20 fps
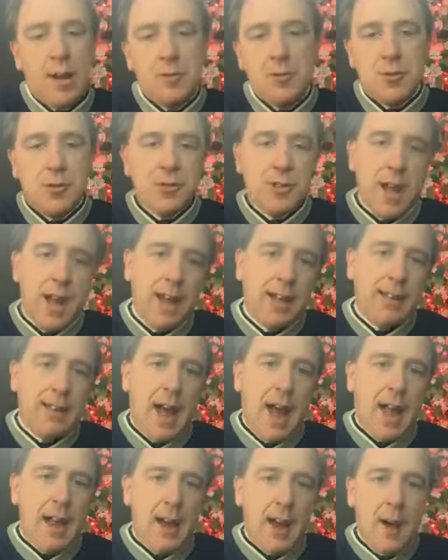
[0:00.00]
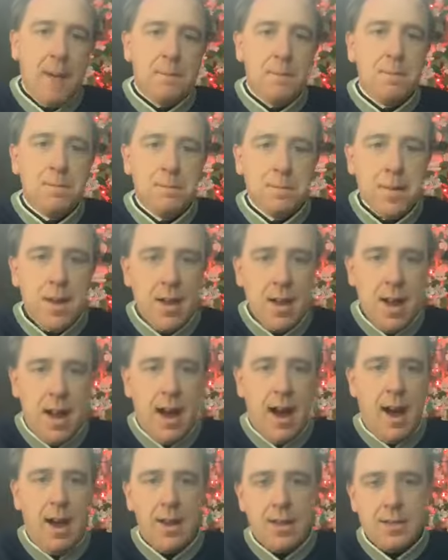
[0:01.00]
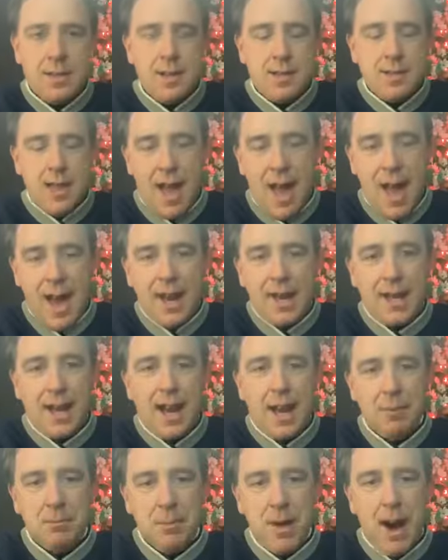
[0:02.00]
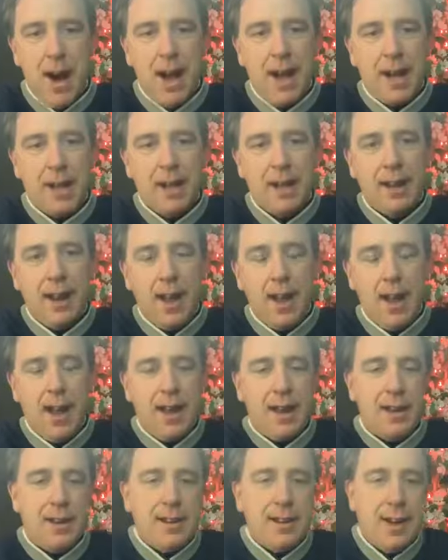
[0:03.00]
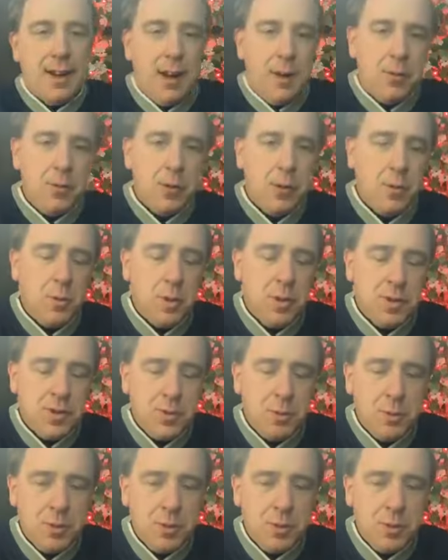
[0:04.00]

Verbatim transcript: I'm just saying that um, uh, it says adding on mine, and uh, we'll, we'll,